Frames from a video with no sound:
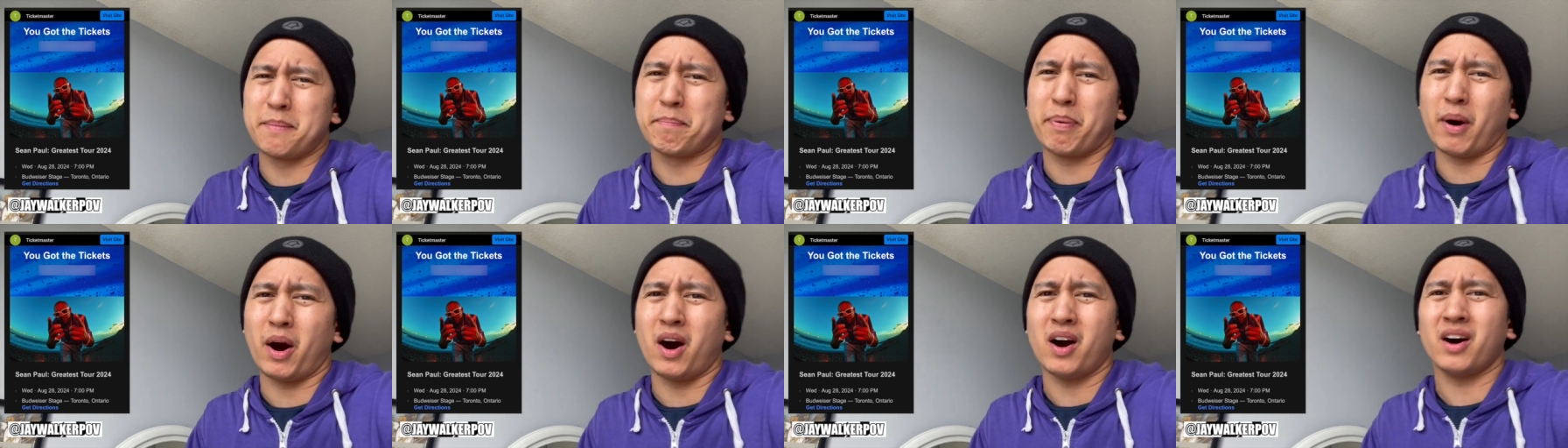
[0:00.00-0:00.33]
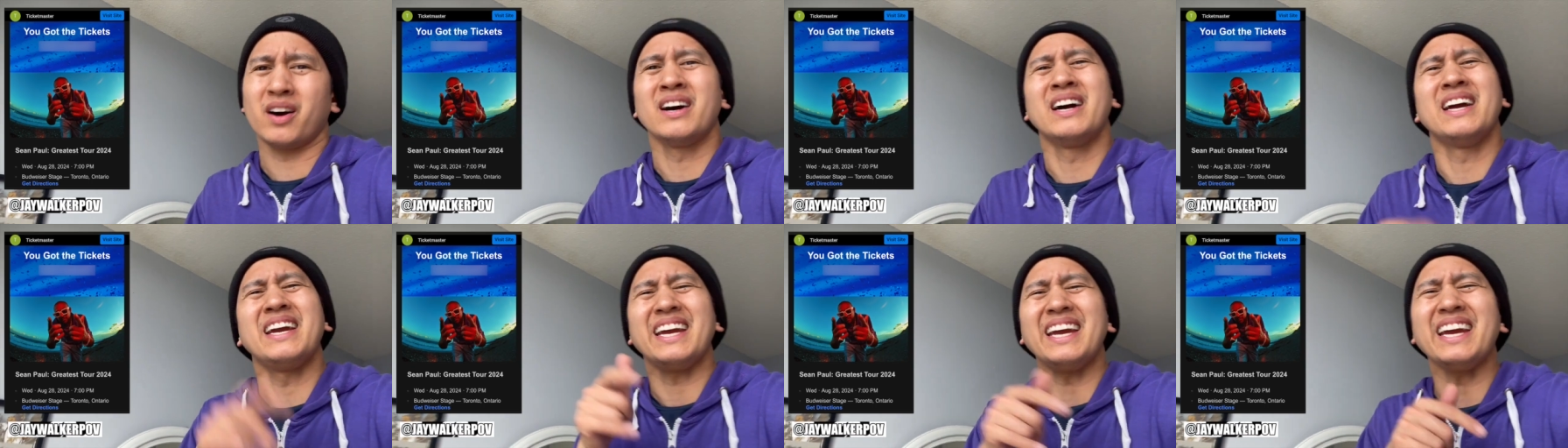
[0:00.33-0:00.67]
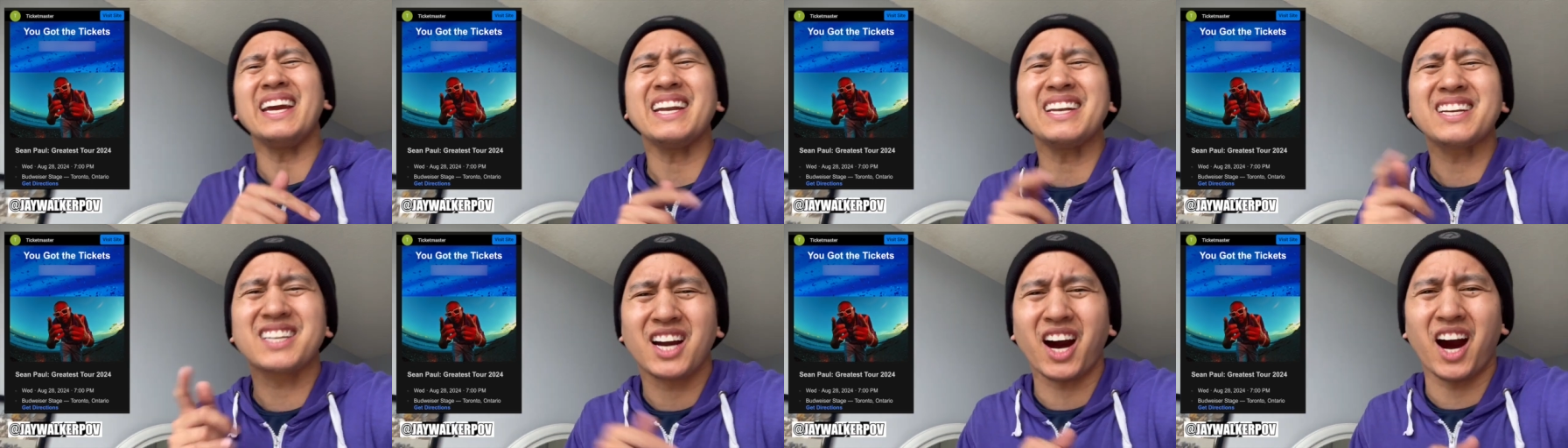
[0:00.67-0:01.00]
Paul
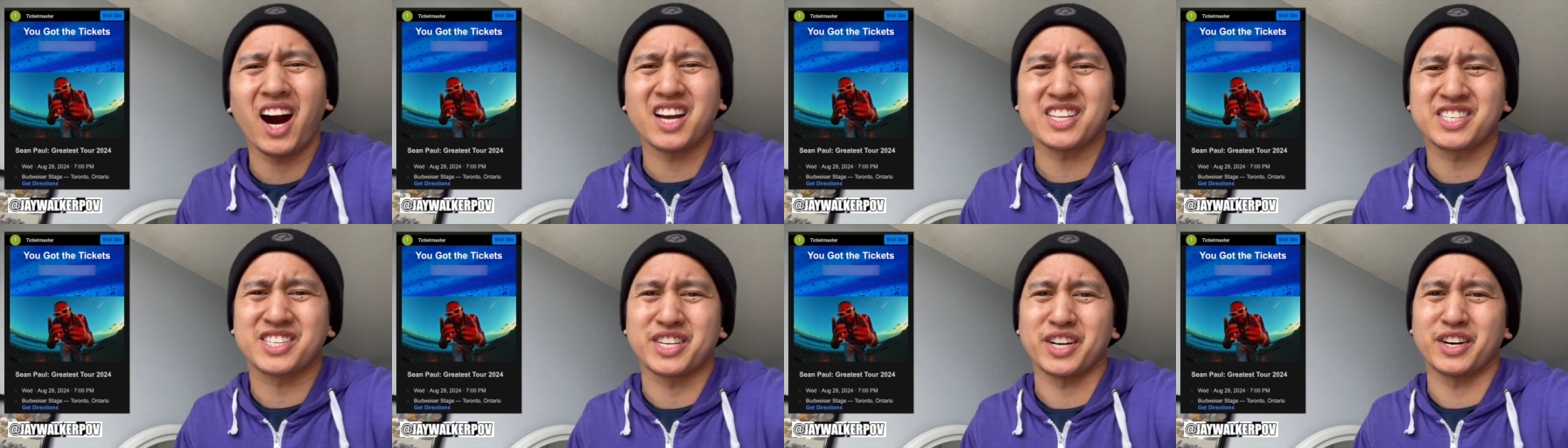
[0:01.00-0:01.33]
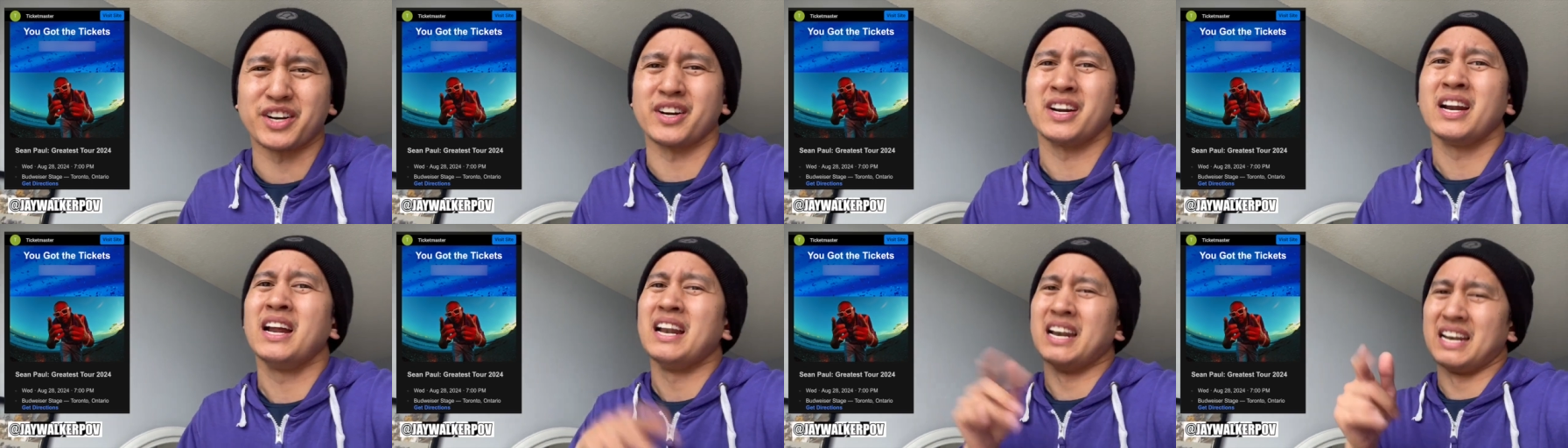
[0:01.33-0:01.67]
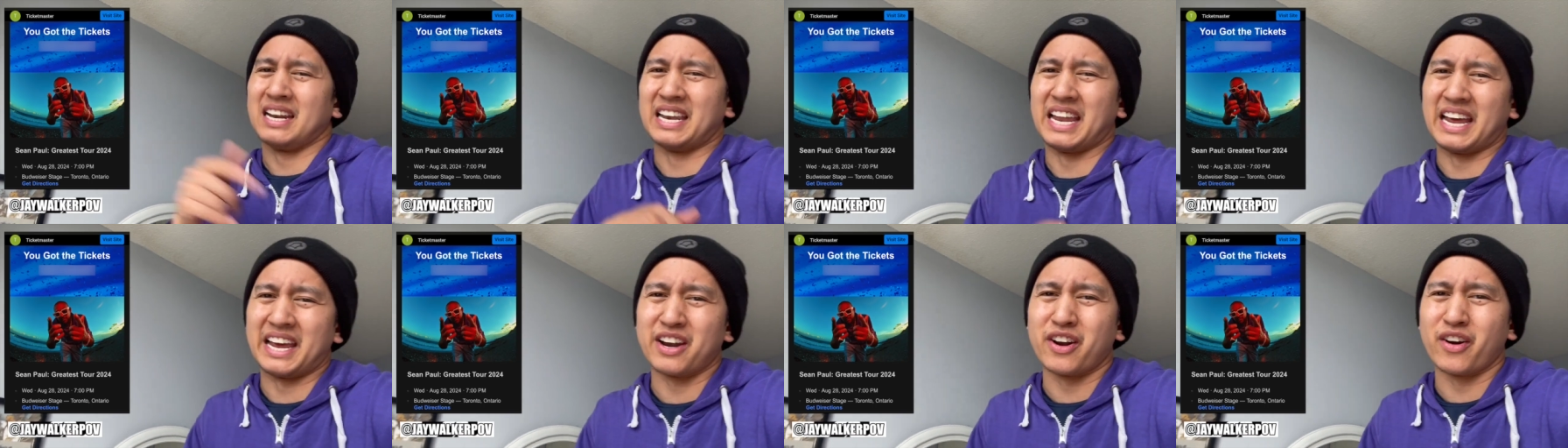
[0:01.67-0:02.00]
in concert
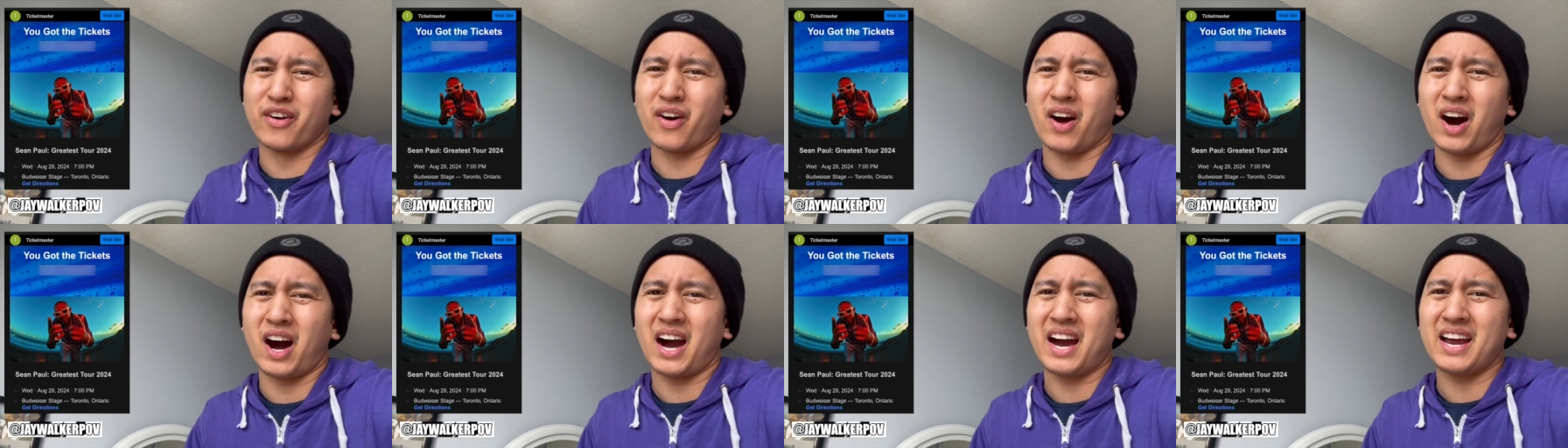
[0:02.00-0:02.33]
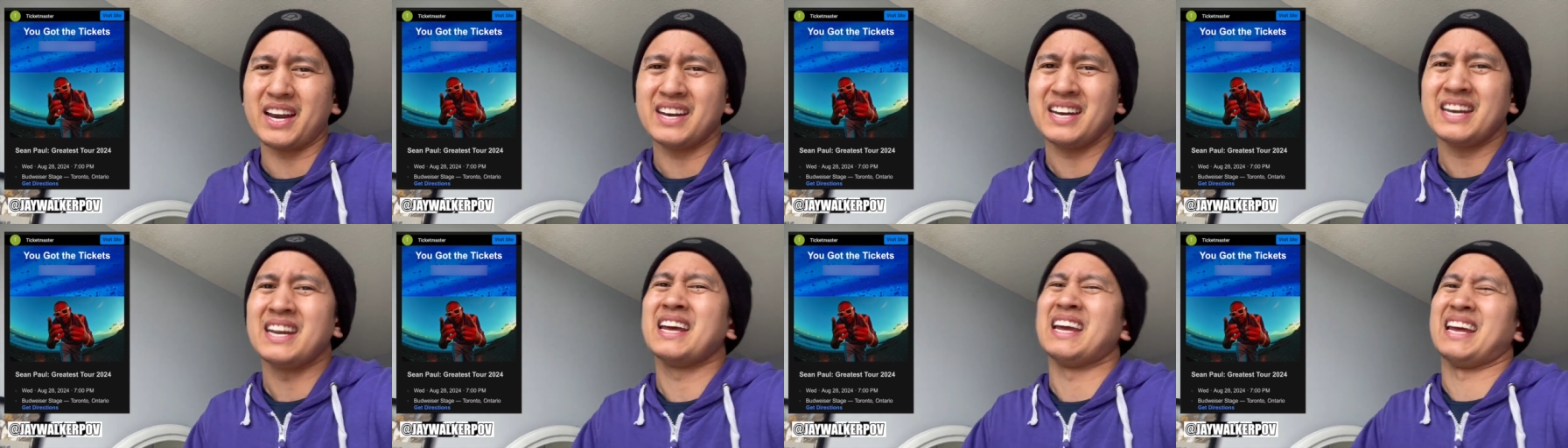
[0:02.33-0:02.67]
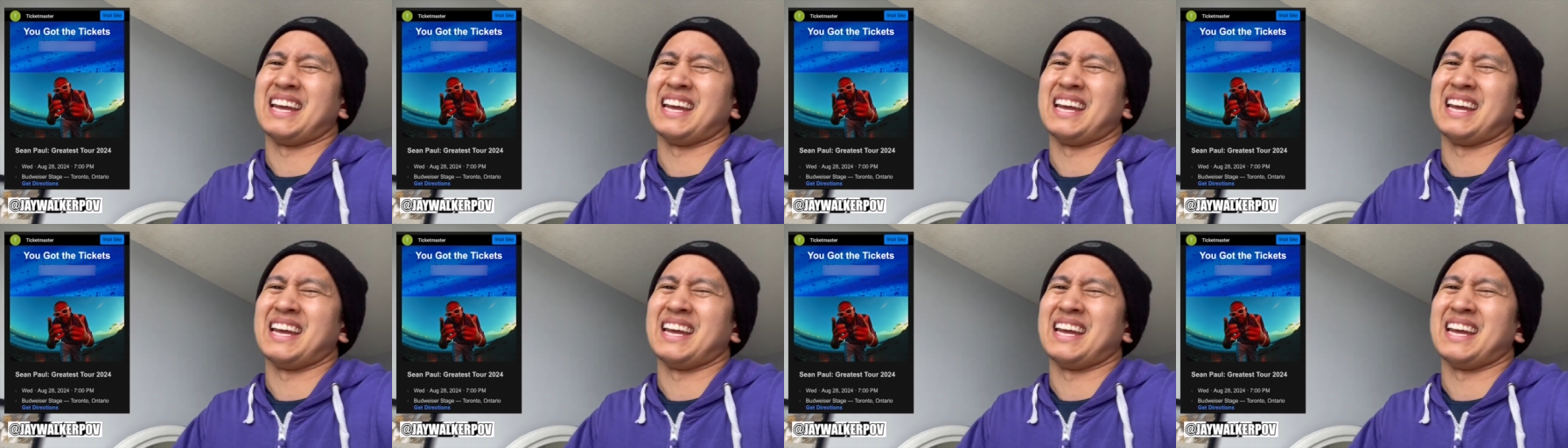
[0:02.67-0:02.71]
later on